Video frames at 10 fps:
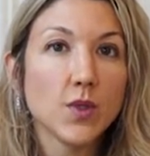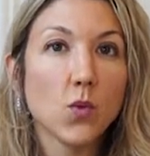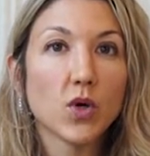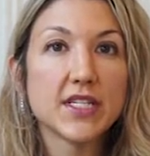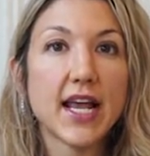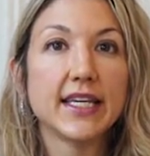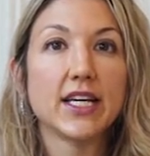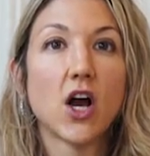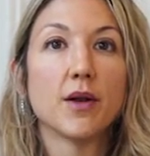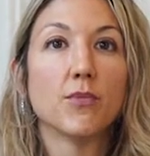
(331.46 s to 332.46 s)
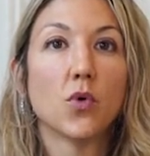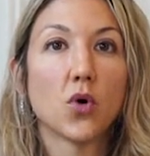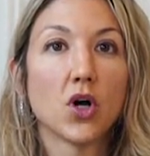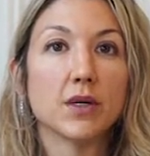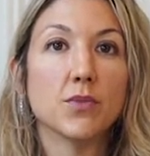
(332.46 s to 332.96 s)
we're taking on
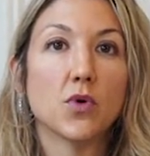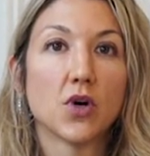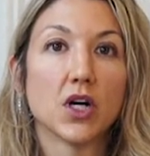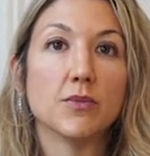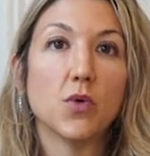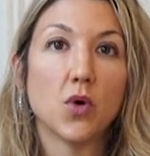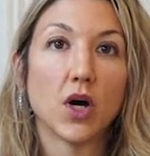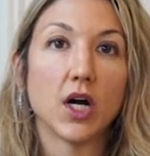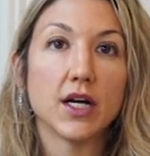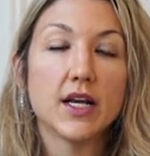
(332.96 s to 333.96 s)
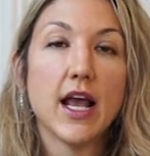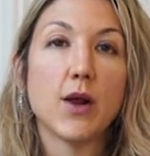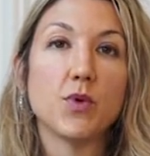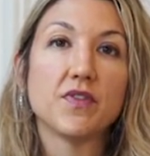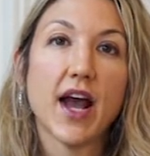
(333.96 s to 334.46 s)
more and more and more,
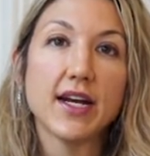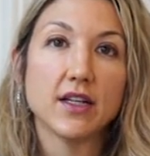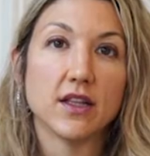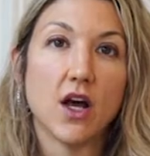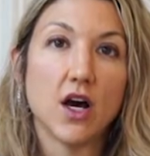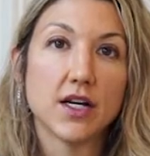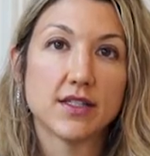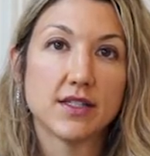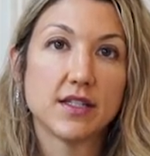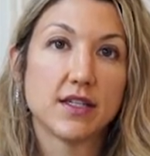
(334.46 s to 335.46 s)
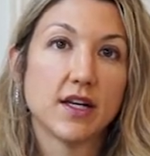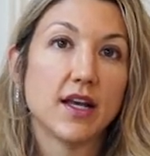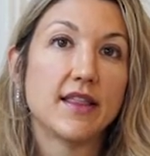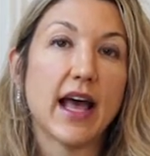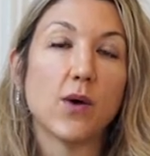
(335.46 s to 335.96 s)
and we've kind of lost
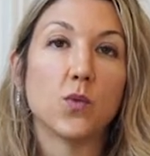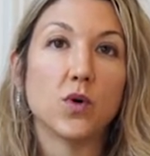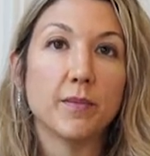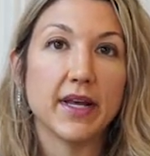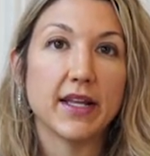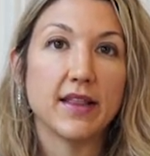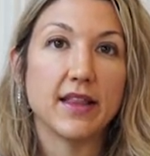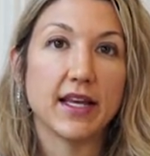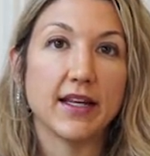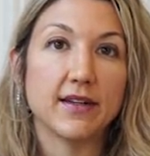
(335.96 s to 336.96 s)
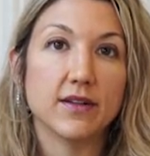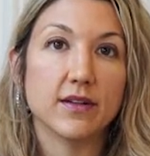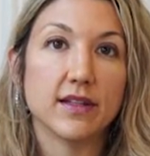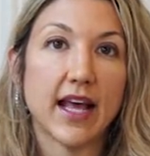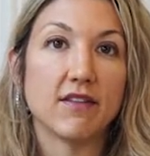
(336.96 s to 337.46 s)
that woman, that
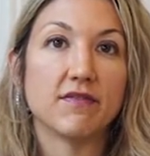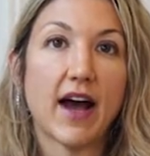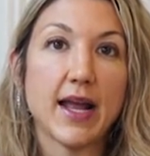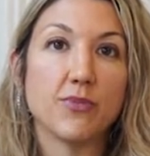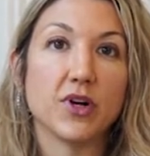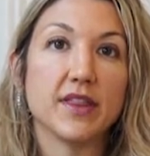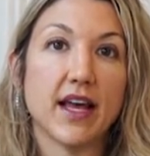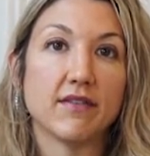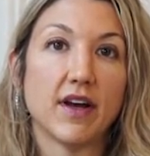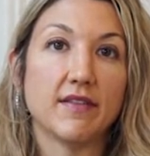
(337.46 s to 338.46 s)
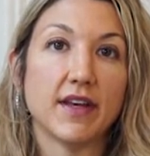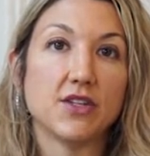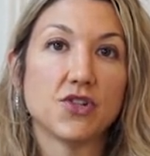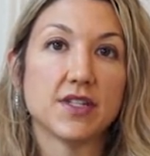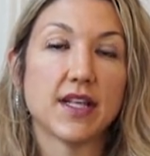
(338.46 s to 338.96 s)
vibrant, that
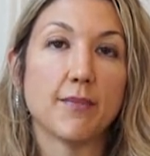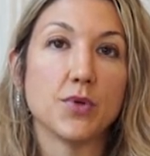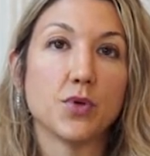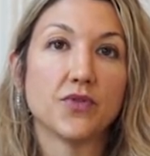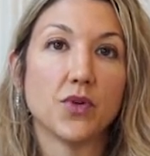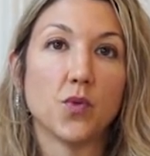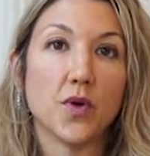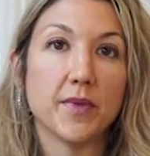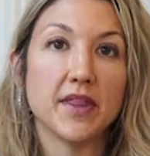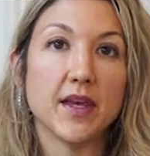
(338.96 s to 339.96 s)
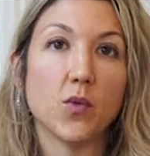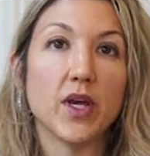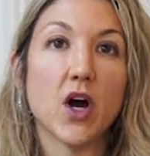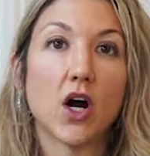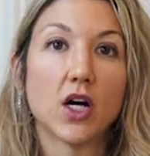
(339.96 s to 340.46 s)
vivacious, that beautiful woman that
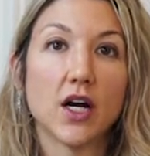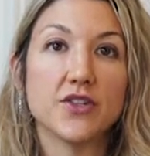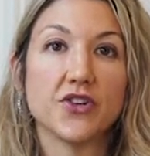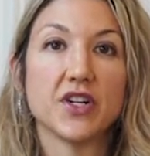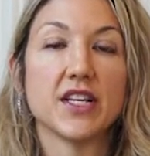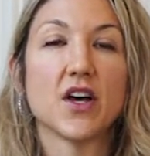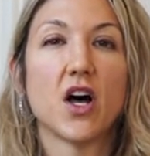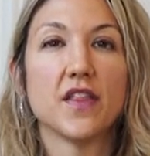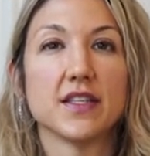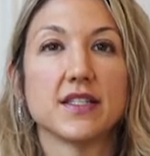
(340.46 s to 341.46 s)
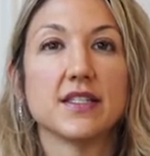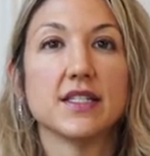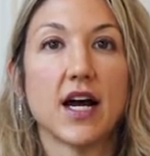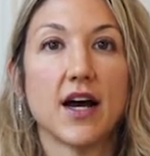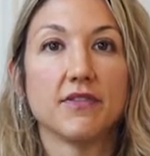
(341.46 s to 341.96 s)
we are underneath all the
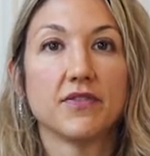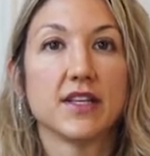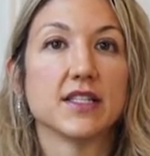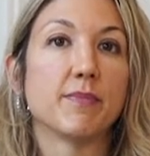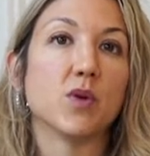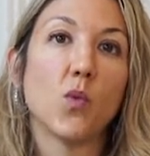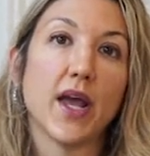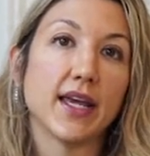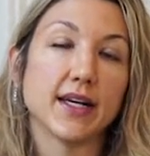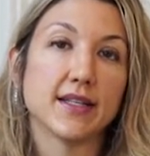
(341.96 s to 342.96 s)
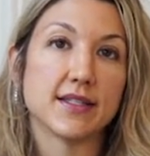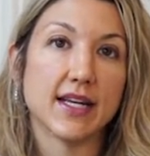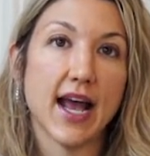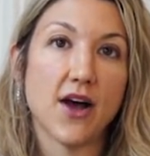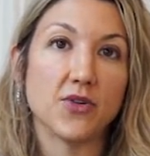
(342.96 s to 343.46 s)
stuff that's been weighing us
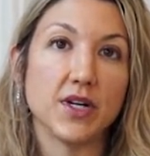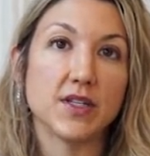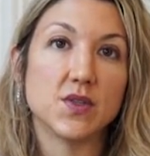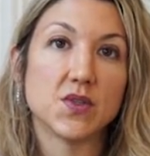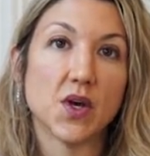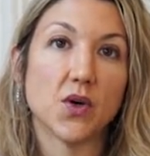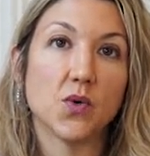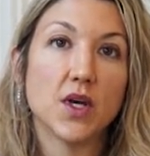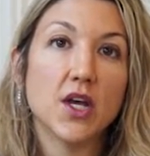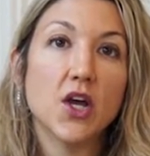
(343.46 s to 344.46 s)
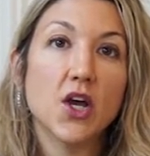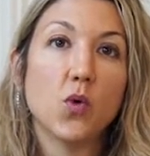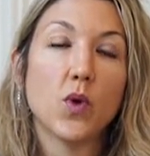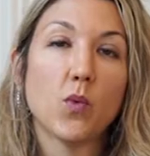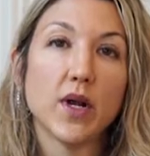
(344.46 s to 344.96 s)
down. And so
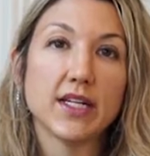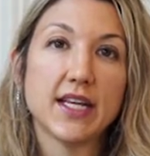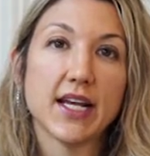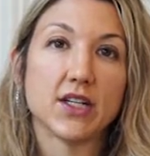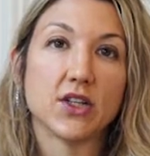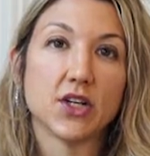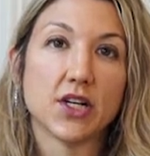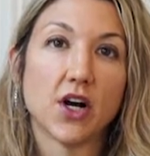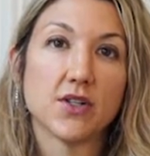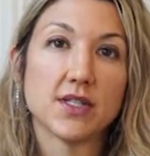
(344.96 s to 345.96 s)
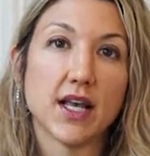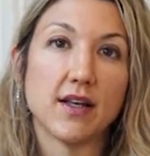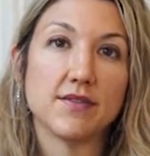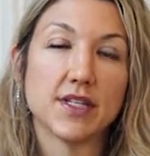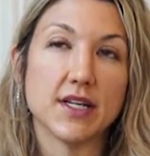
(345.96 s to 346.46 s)
we want to take a look at
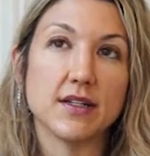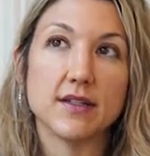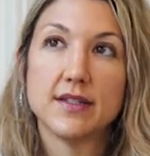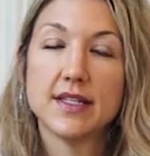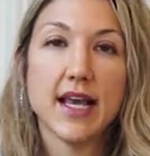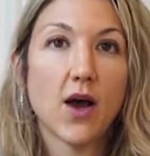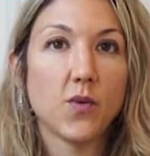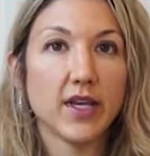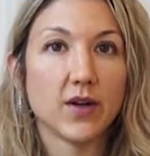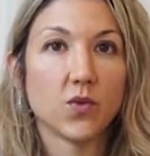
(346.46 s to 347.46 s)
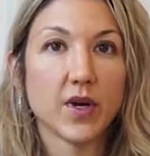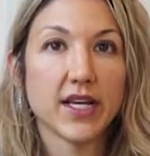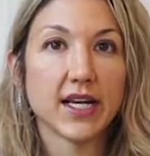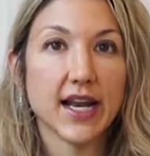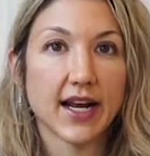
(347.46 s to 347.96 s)
ourselves and see how we can
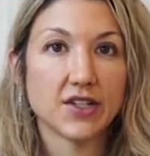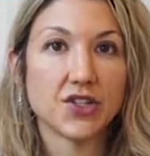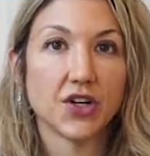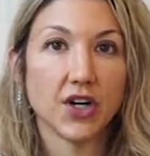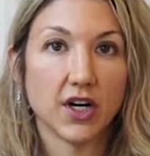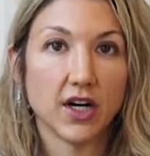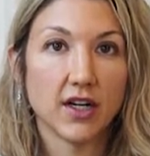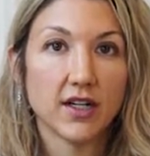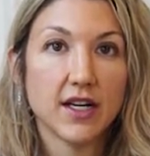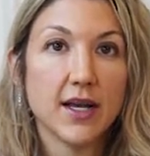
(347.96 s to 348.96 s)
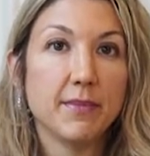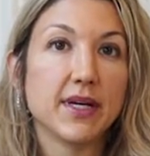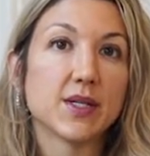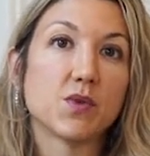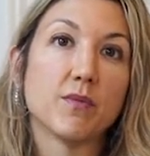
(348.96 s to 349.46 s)
reconnect to her.
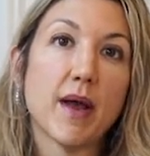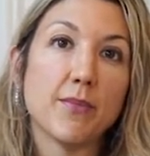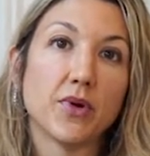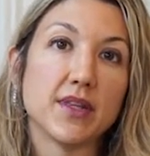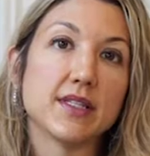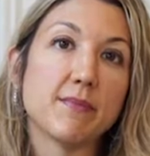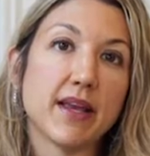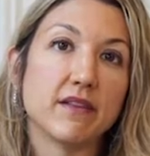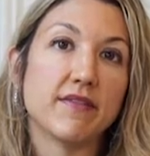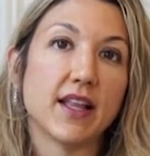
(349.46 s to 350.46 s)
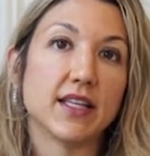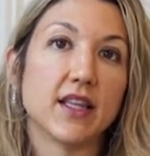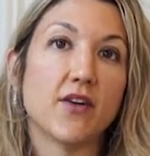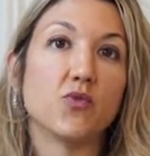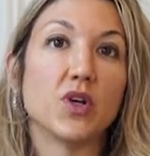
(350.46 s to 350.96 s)
Because remember, this man fell in
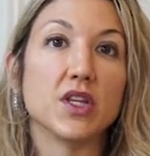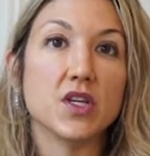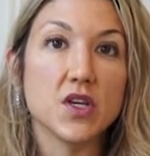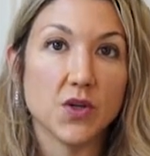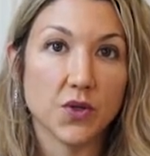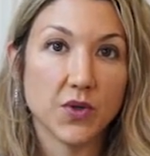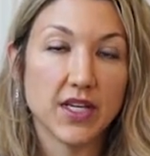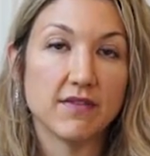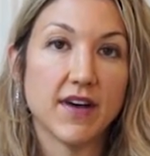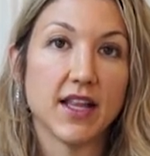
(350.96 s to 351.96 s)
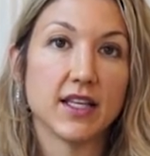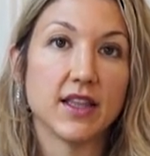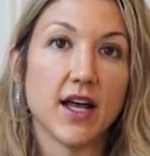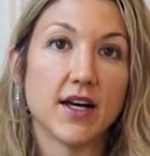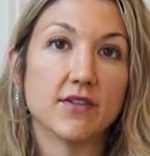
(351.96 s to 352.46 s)
love with you. He fell in
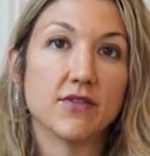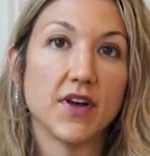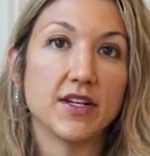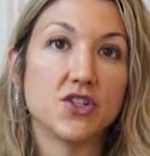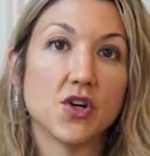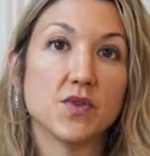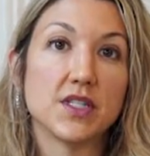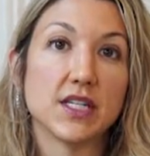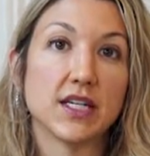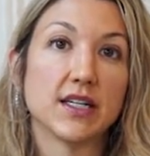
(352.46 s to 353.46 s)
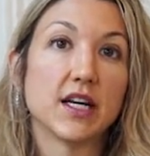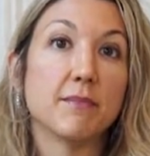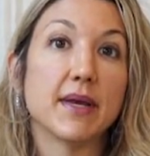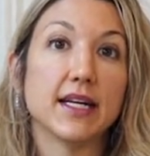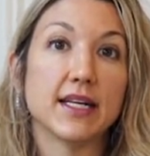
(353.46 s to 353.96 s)
love and chose to
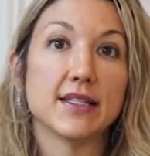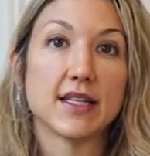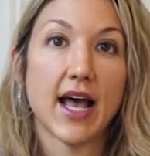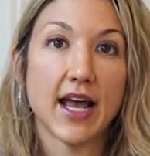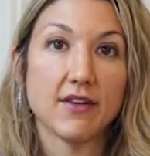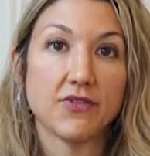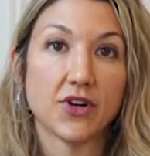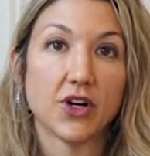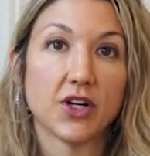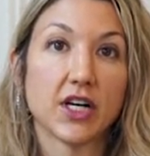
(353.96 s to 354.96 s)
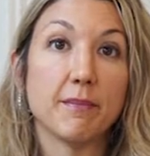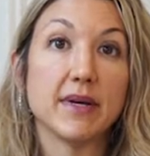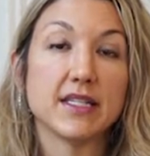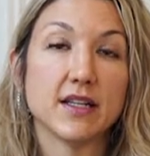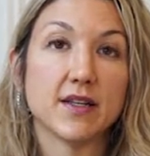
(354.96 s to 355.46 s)
commit his life or
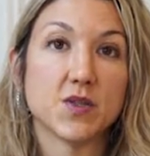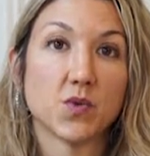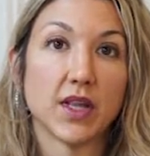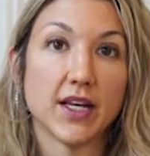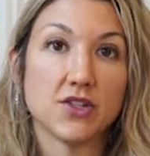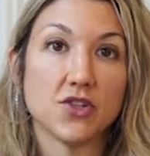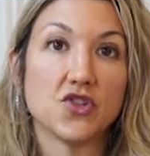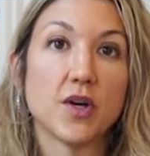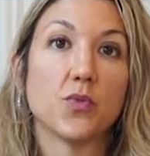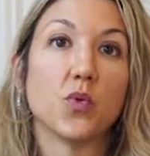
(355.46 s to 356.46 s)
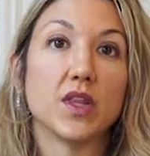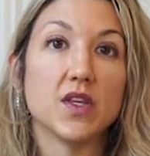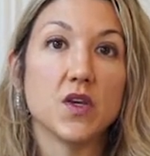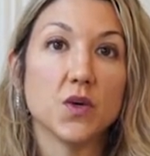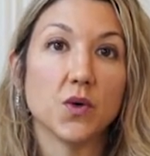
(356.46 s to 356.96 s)
commit to this relationship with
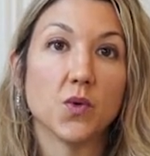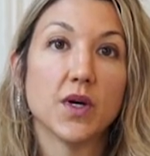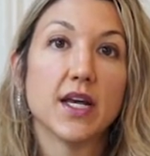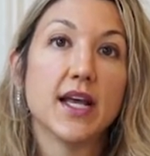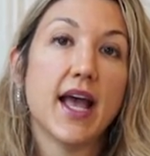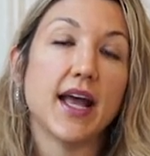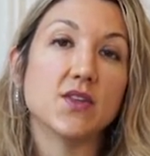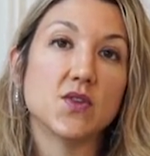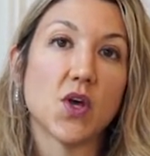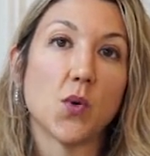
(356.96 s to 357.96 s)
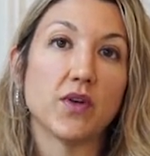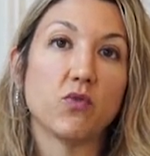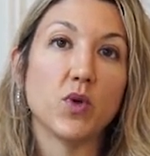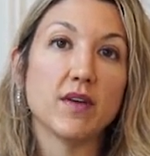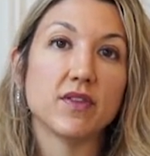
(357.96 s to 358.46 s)
you. And so if
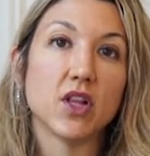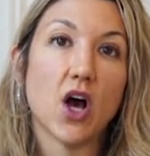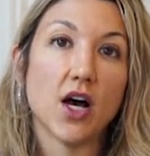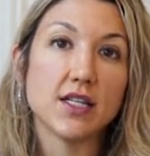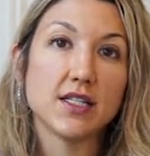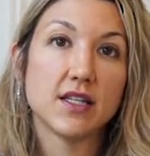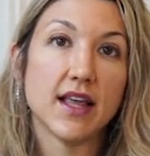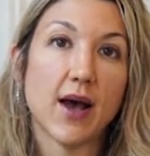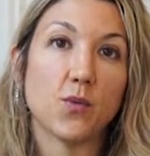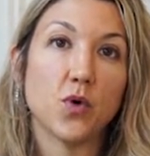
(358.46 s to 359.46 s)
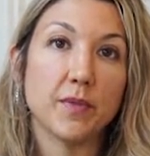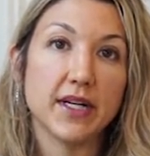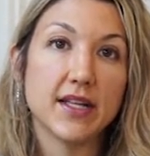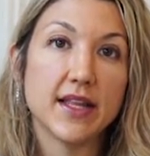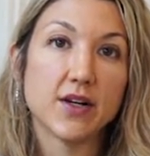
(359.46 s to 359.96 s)
we've lost that woman
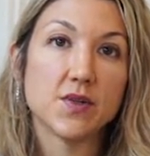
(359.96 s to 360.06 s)
in there